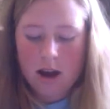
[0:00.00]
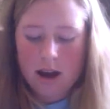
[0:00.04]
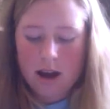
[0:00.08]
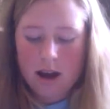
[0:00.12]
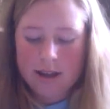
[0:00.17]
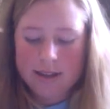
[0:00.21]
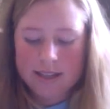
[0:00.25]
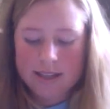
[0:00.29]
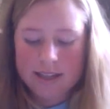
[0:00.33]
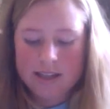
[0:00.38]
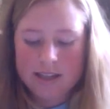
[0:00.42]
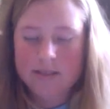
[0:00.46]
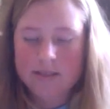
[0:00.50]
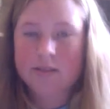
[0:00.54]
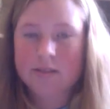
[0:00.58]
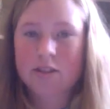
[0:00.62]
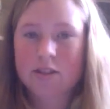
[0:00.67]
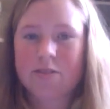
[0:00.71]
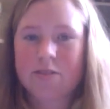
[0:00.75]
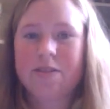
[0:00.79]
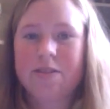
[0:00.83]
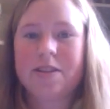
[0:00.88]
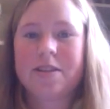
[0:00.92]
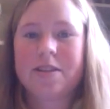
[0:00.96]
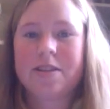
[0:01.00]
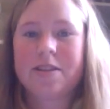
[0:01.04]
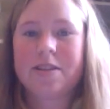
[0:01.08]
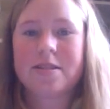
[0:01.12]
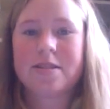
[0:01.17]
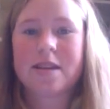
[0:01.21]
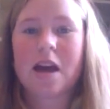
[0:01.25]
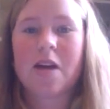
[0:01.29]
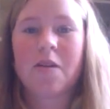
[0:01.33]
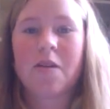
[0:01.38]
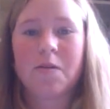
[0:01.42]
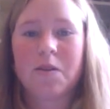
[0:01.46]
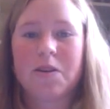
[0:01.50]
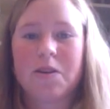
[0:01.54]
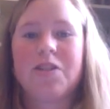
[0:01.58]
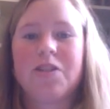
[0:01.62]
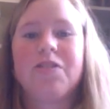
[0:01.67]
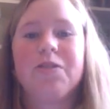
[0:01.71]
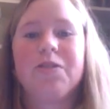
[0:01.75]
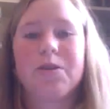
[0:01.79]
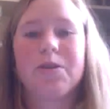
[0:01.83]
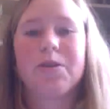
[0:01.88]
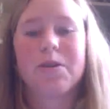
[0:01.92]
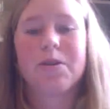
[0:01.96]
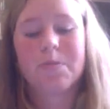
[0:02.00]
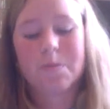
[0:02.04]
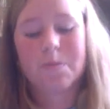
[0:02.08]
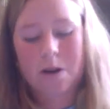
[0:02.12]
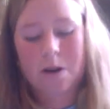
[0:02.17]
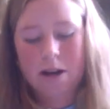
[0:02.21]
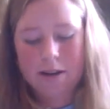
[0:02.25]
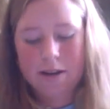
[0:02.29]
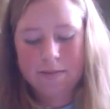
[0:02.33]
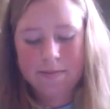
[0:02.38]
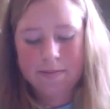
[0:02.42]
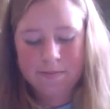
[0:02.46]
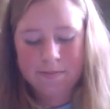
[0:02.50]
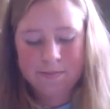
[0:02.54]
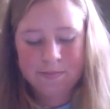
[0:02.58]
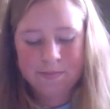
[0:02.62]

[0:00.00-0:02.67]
attentive servants, and rich food and wine.